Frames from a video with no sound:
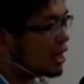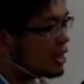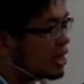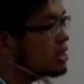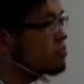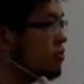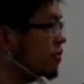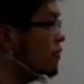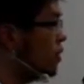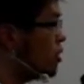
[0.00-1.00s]
it's
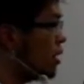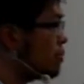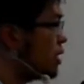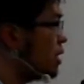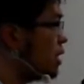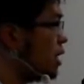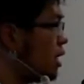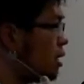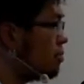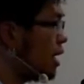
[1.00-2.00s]
moving forward, but
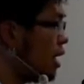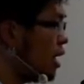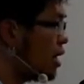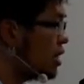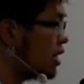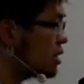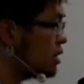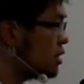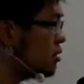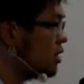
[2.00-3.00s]
uh, I think it's
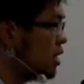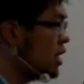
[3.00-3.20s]
still,